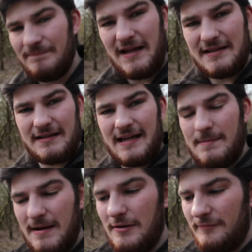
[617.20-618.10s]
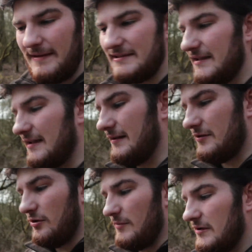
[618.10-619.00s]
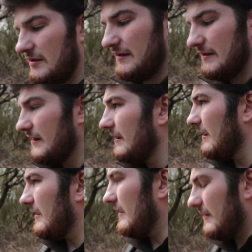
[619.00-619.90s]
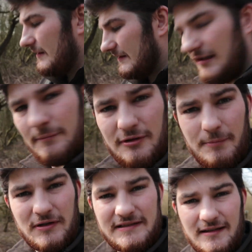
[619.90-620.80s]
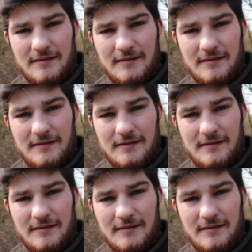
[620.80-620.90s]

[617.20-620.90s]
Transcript: as I came out of Mansey Common I stumbled upon